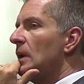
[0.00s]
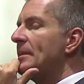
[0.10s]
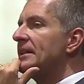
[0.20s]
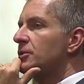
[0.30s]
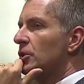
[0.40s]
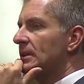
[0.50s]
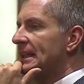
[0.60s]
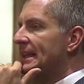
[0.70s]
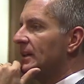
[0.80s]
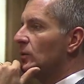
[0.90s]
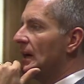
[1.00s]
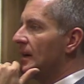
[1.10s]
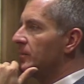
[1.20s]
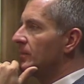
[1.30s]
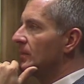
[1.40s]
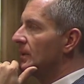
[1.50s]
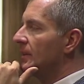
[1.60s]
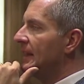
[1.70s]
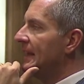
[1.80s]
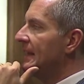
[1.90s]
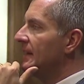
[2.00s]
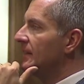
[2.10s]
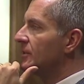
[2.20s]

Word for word: I mean, certainly um, the,